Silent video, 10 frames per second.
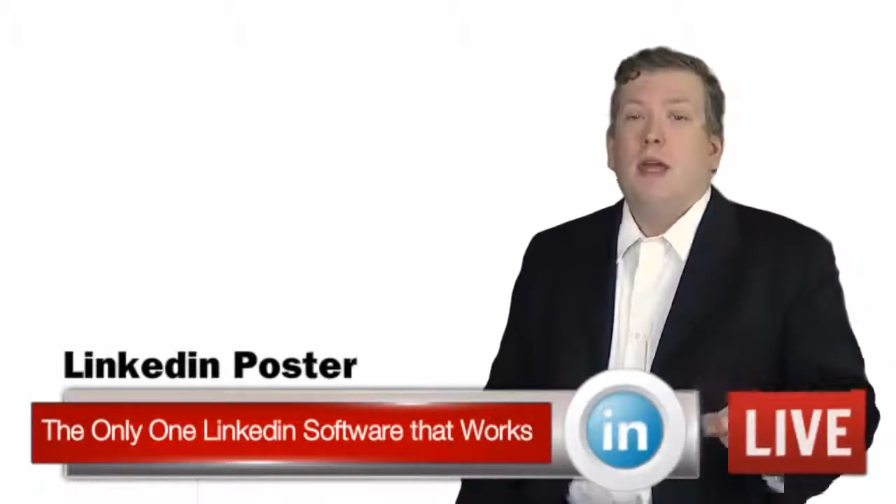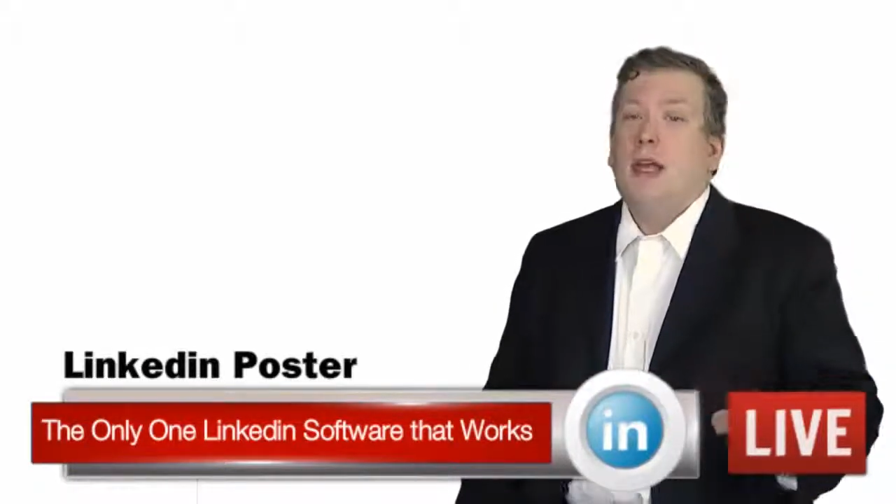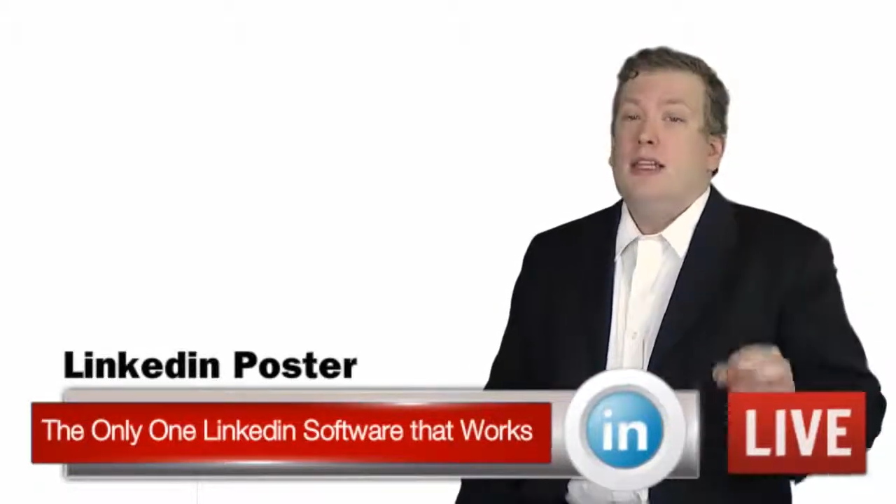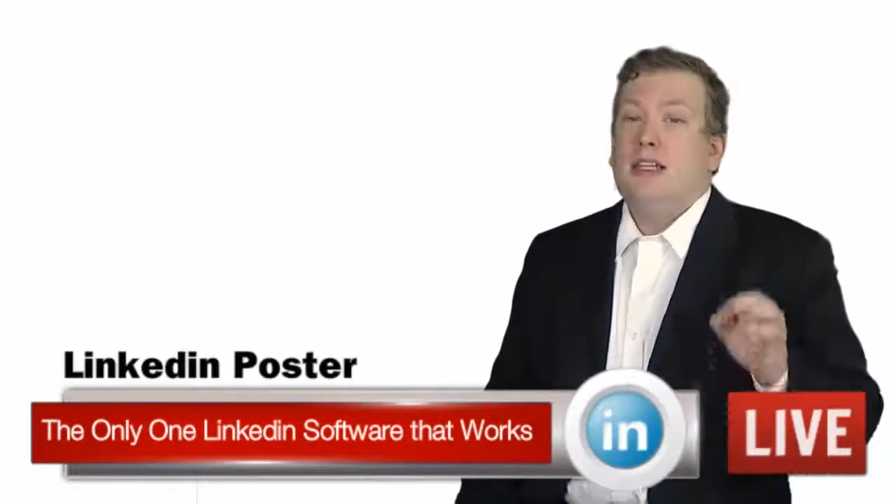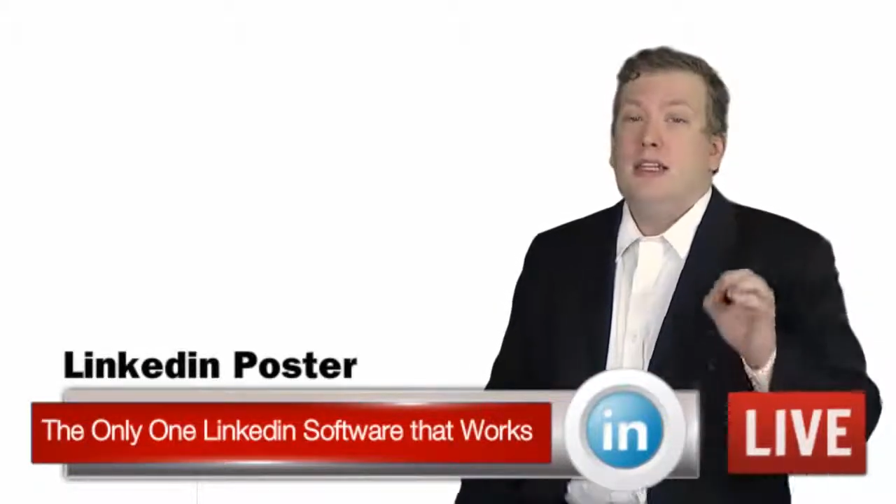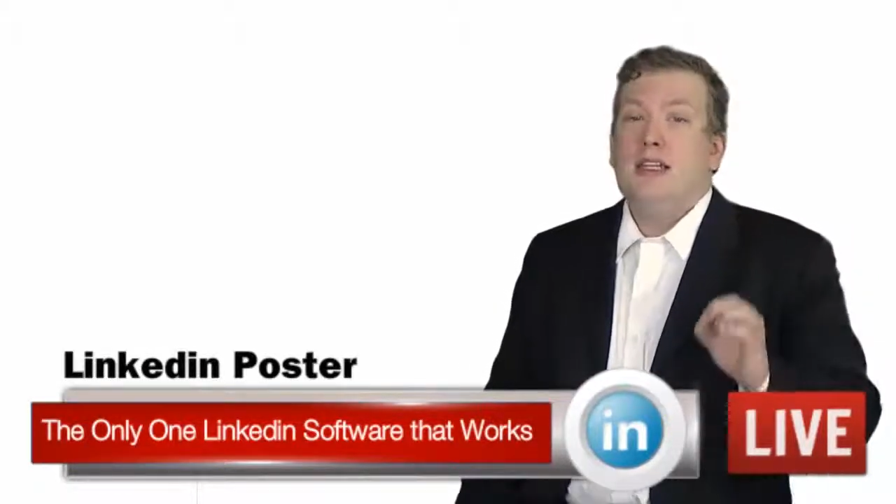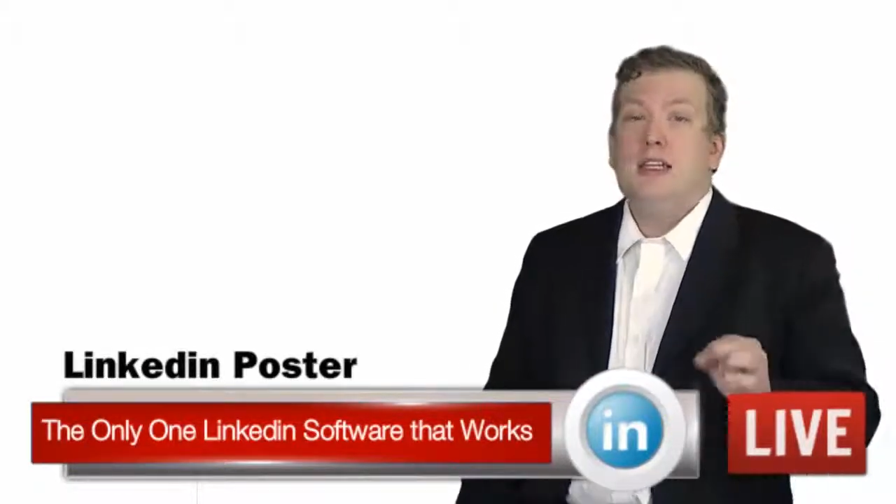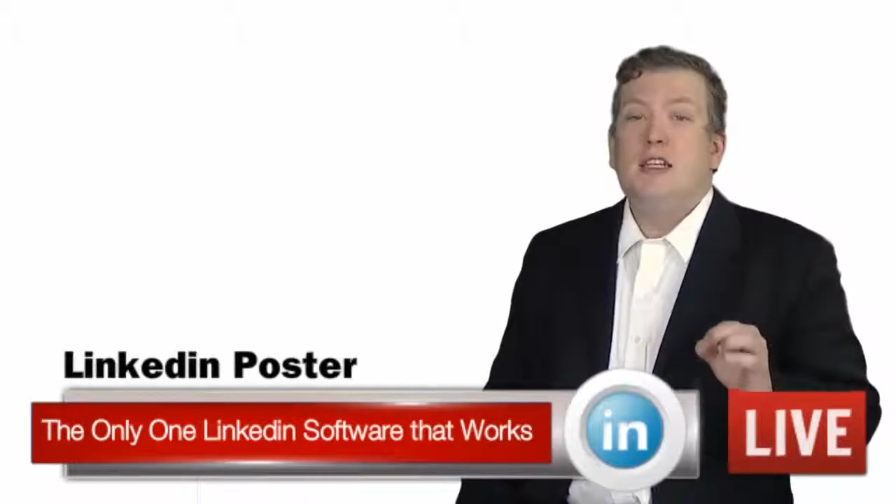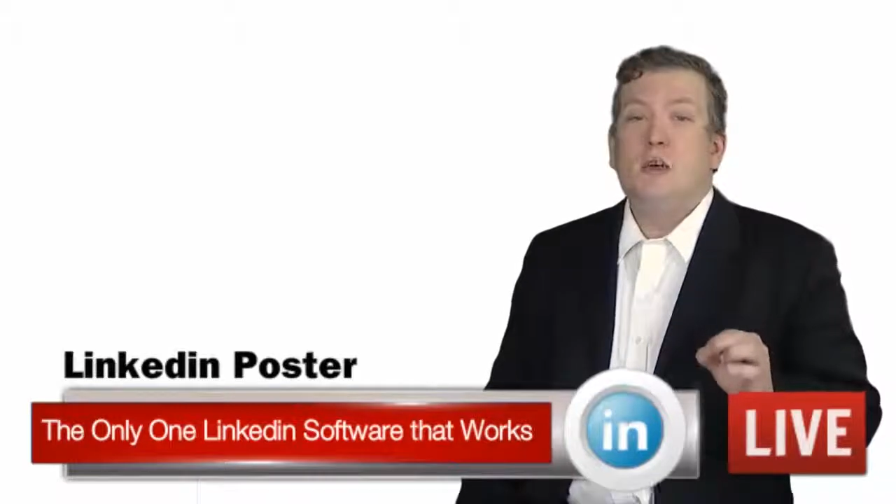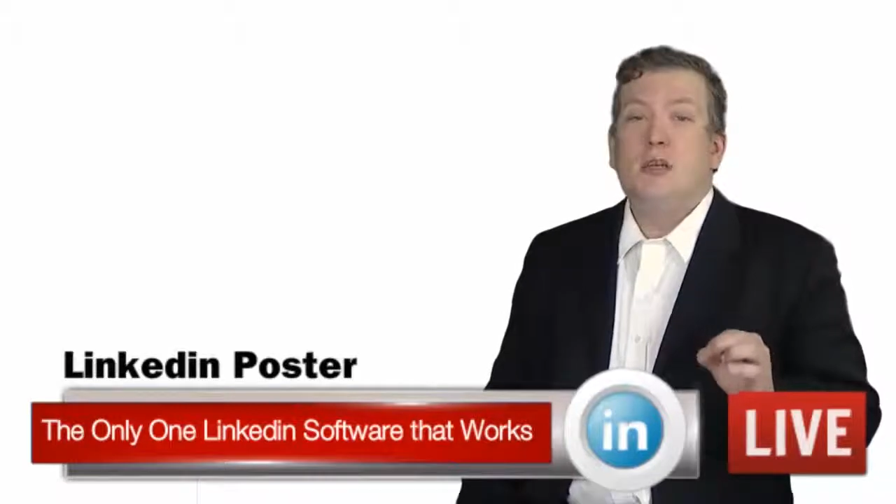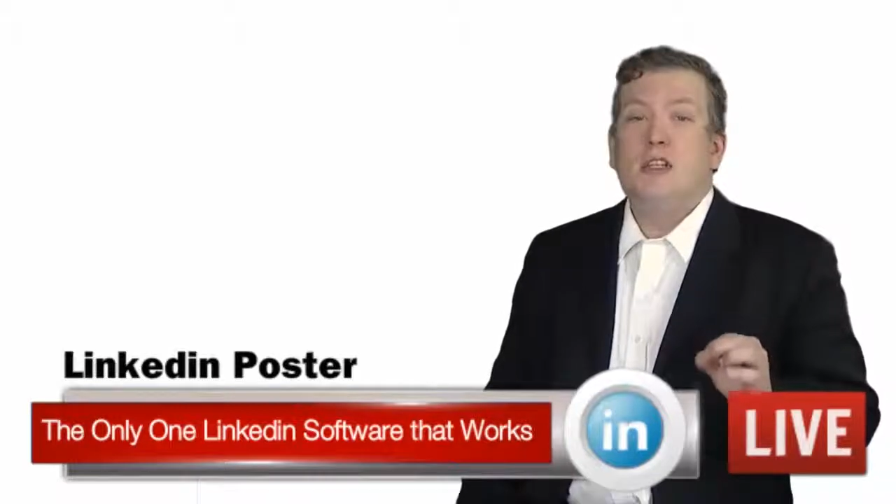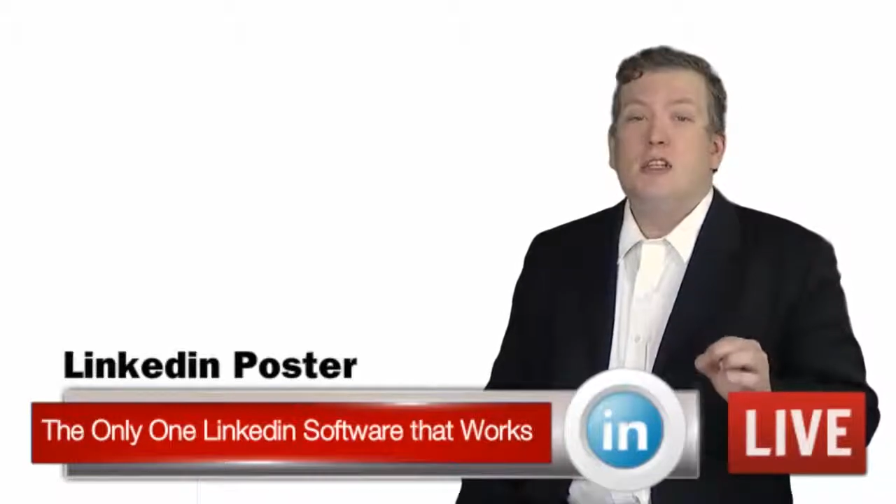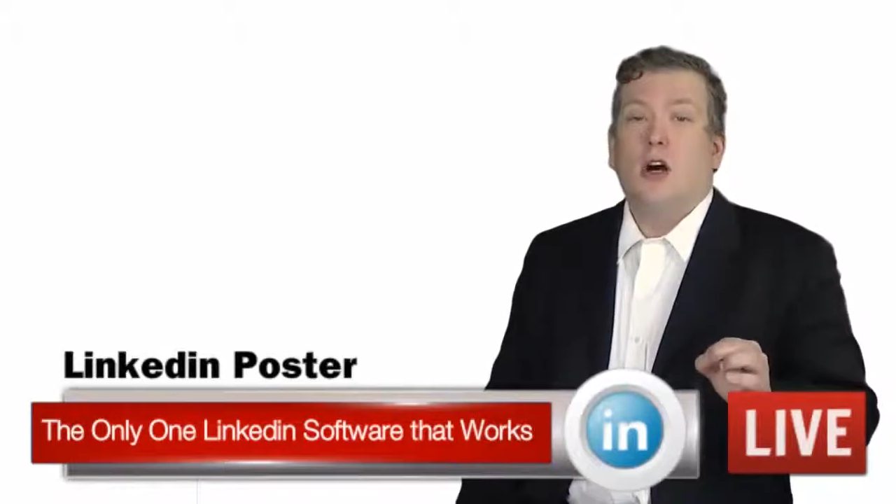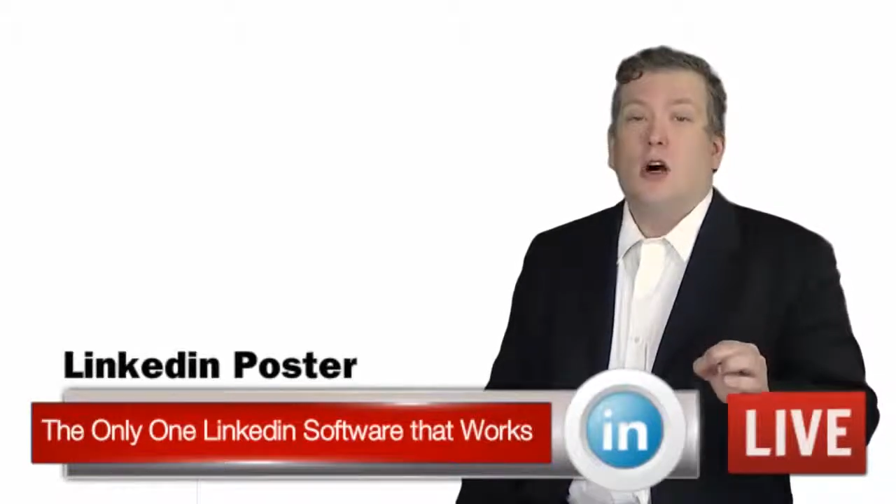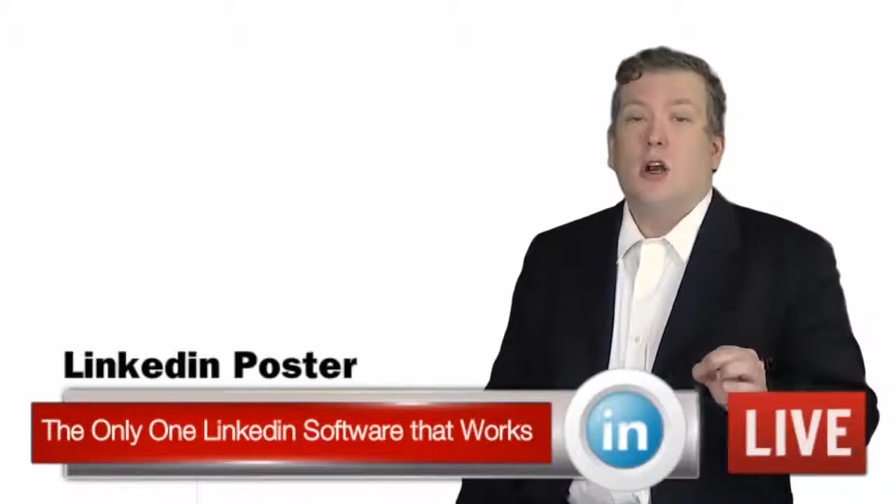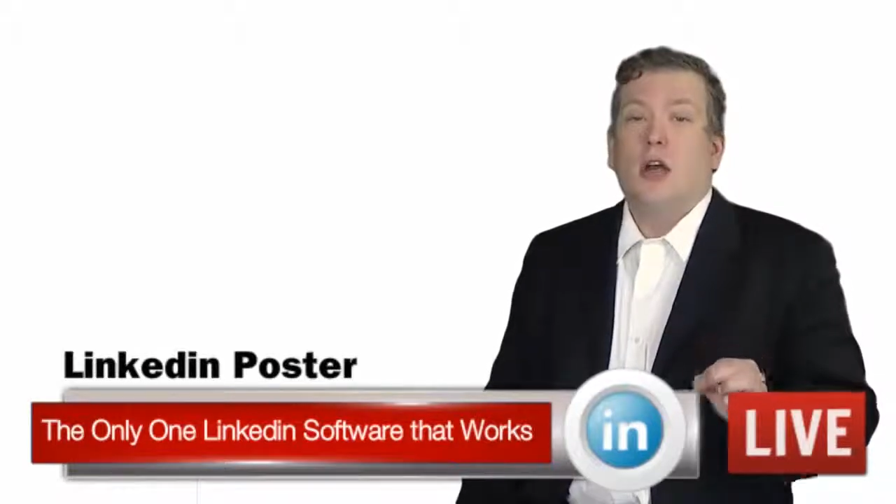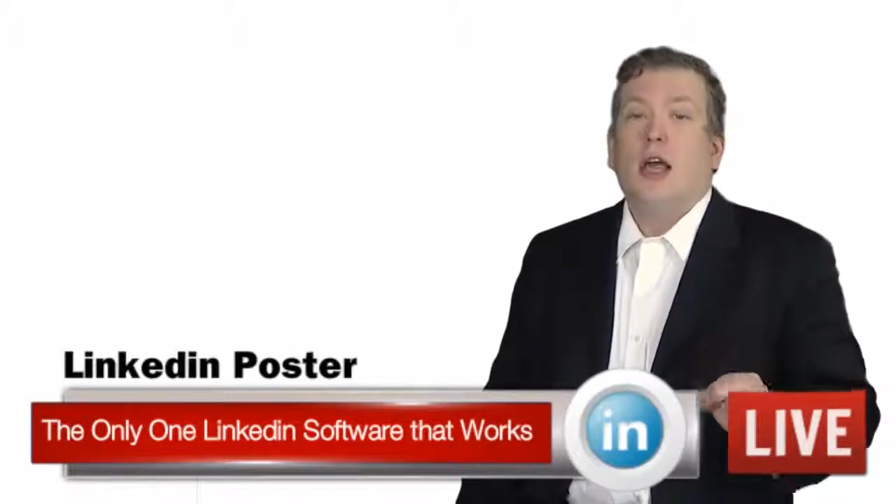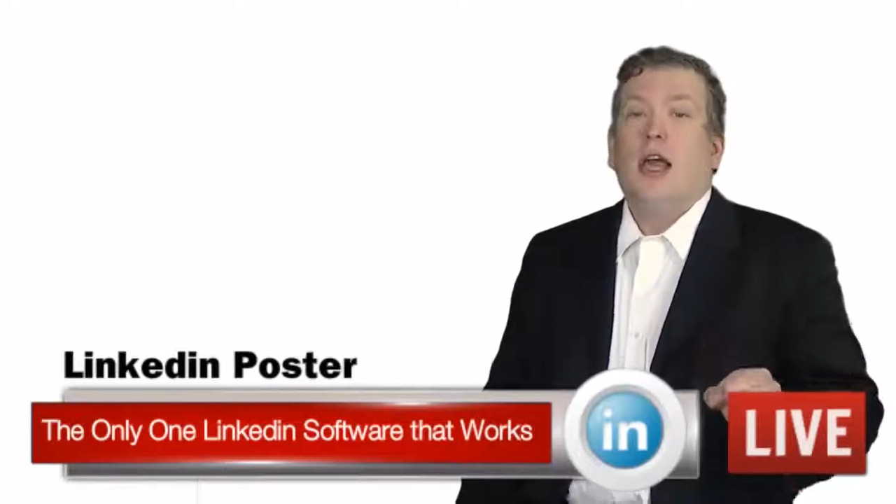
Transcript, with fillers: it's easy to install